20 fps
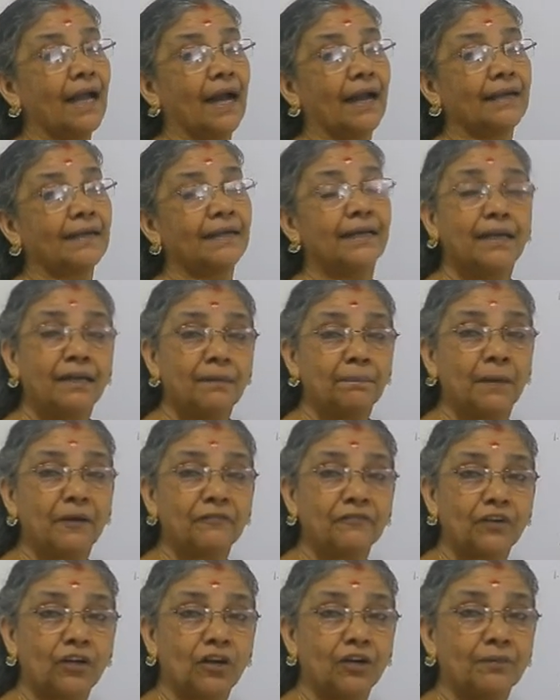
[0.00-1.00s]
under
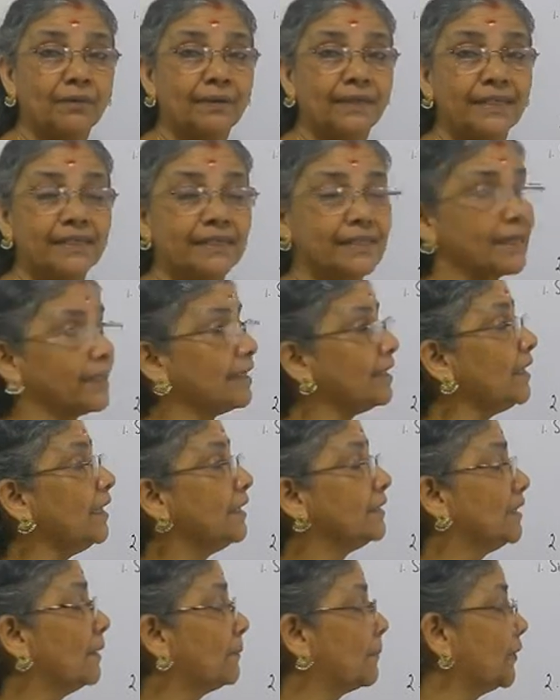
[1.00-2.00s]
buffer competition,
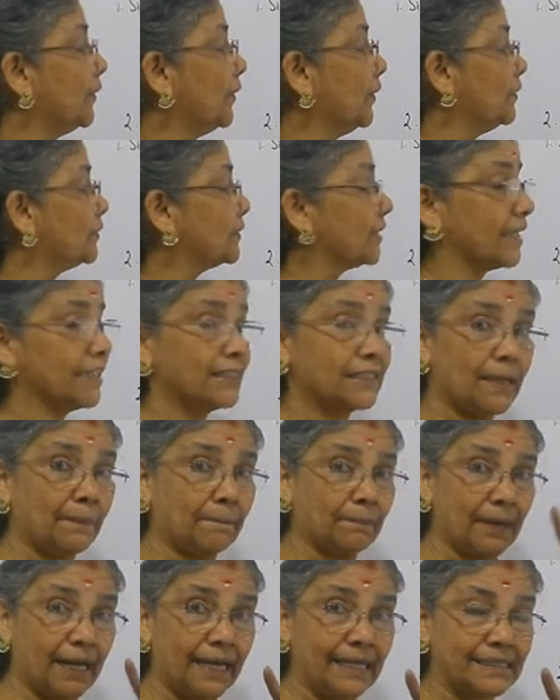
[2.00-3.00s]
the producer is
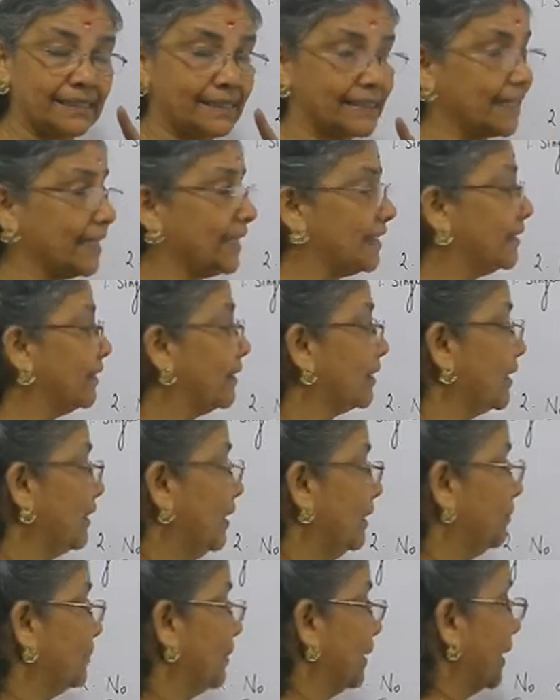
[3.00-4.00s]
a price taker,
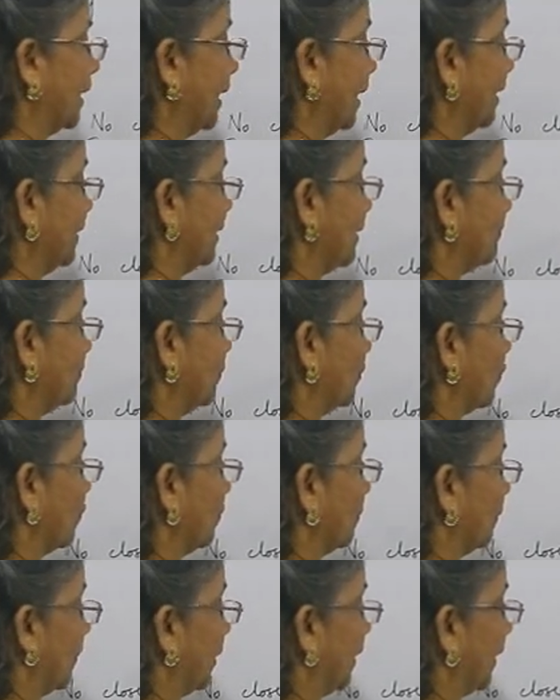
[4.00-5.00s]
but under
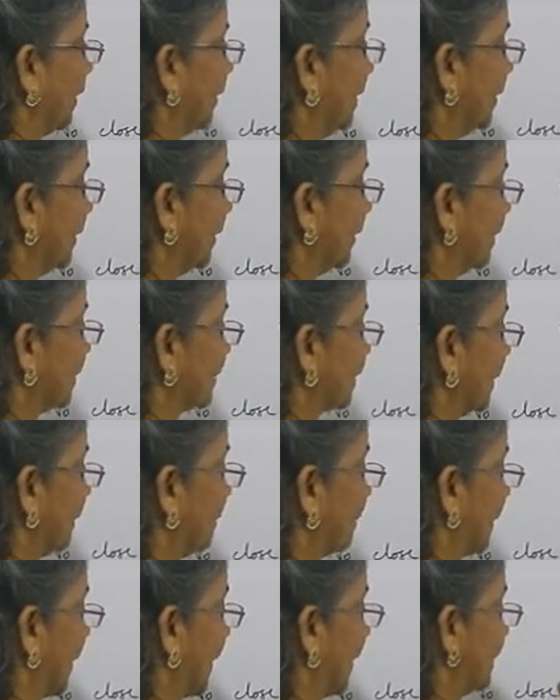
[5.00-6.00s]
monopoly, he is
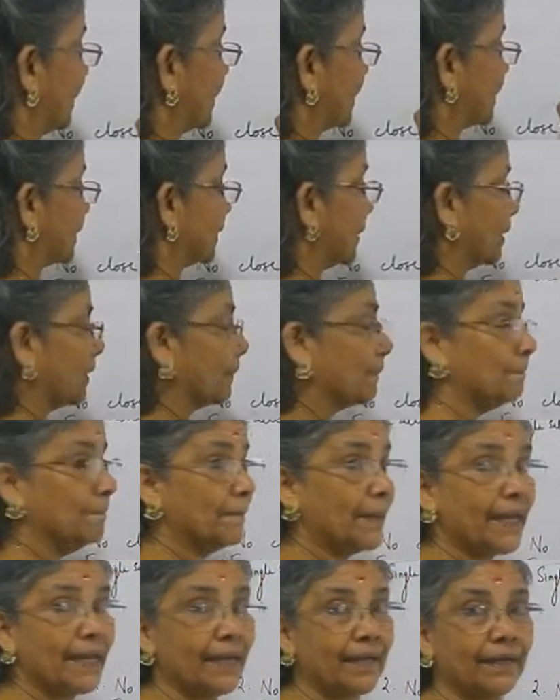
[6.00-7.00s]
a price
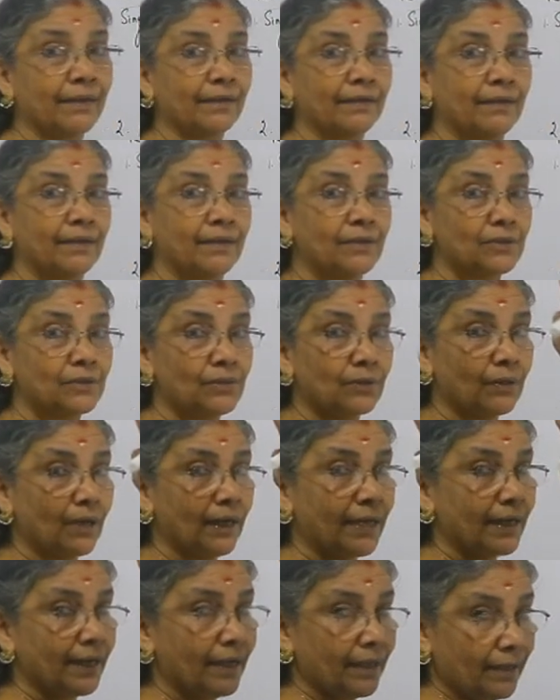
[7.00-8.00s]
maker. So
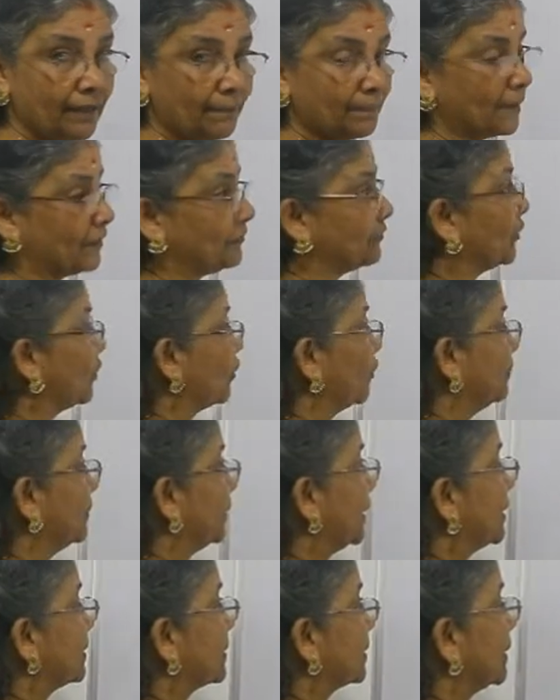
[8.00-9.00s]
under buffer
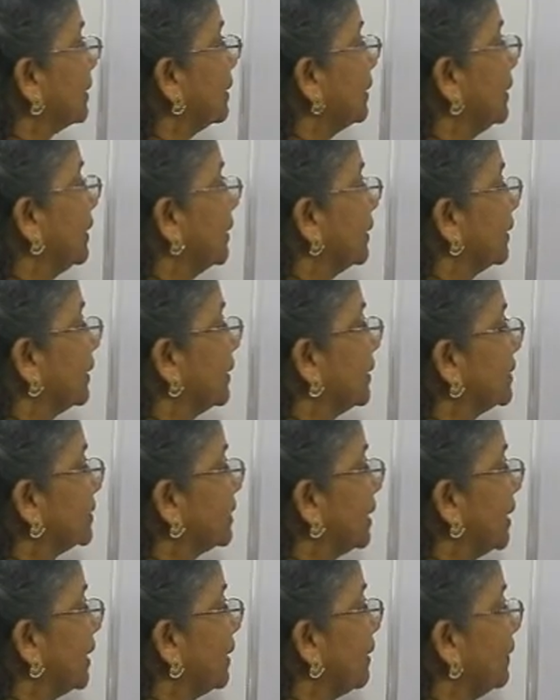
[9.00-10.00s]
competition, he is
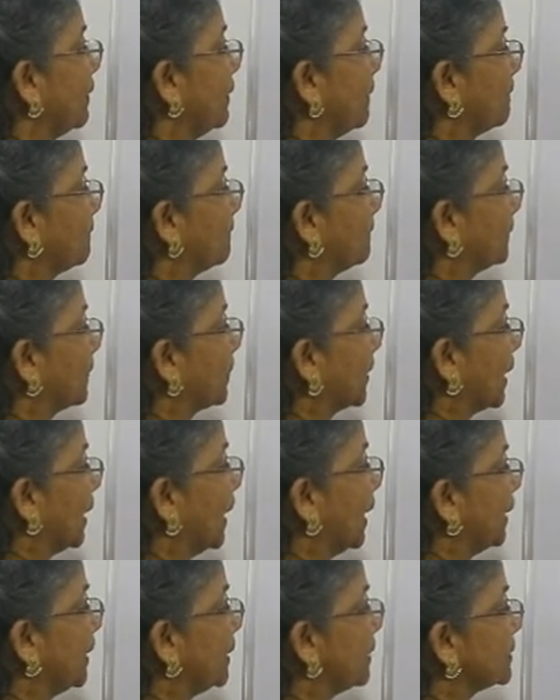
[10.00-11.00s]
a
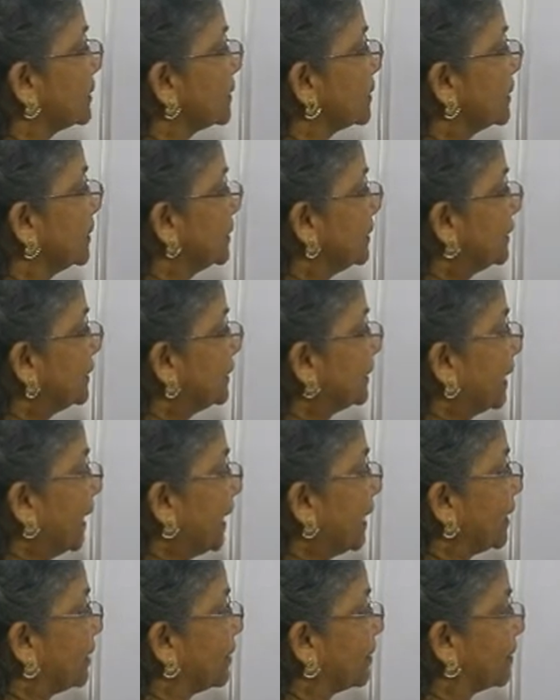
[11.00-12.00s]
price
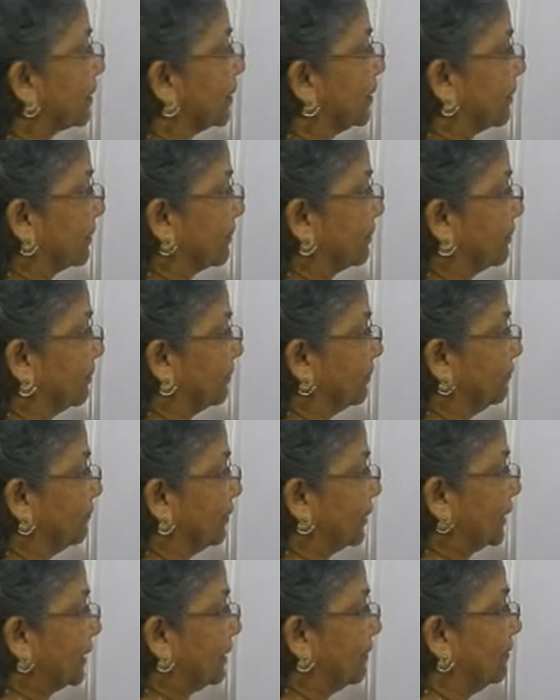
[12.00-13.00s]
taker.
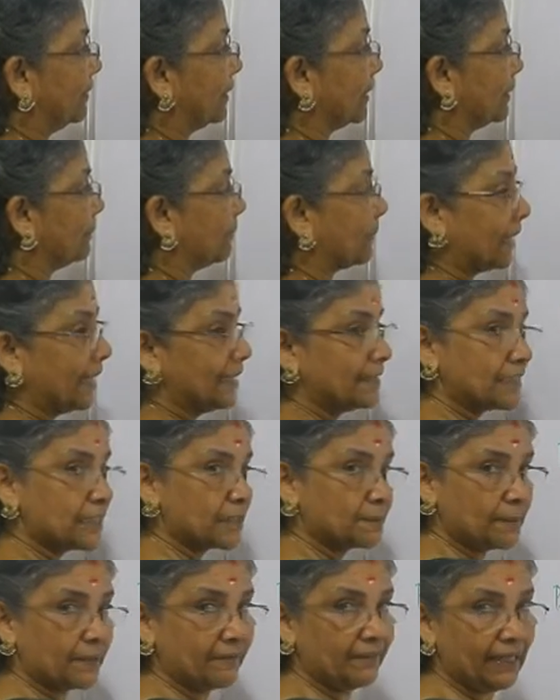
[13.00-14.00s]
Whatever the price
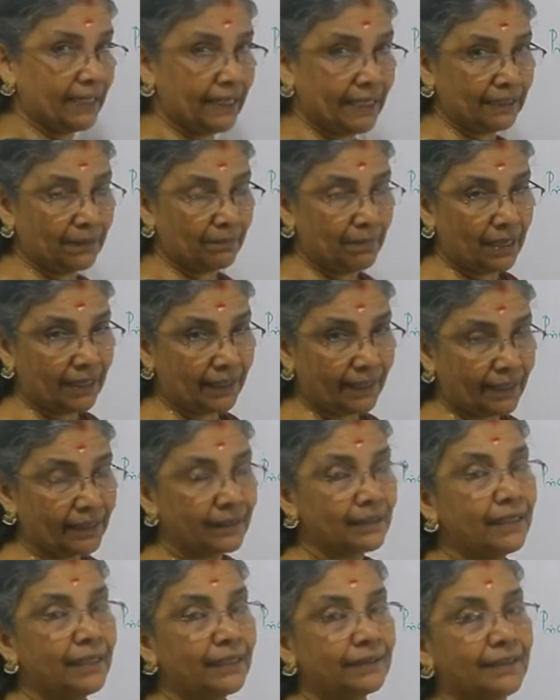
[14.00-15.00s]
is prevailing in the
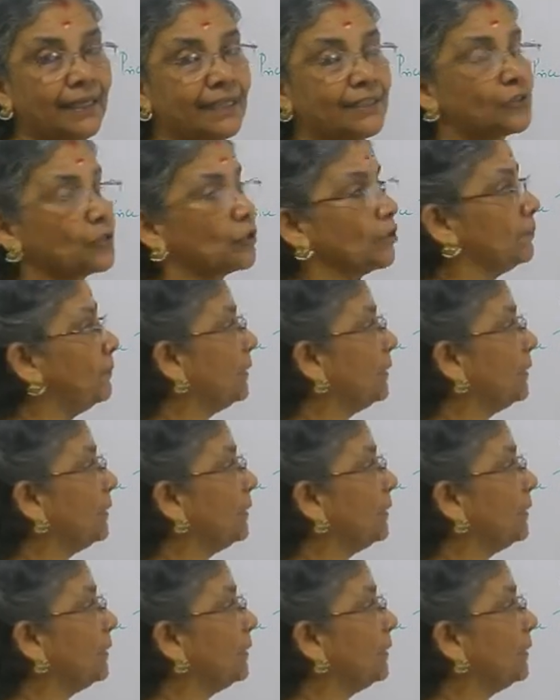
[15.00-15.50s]
market, that should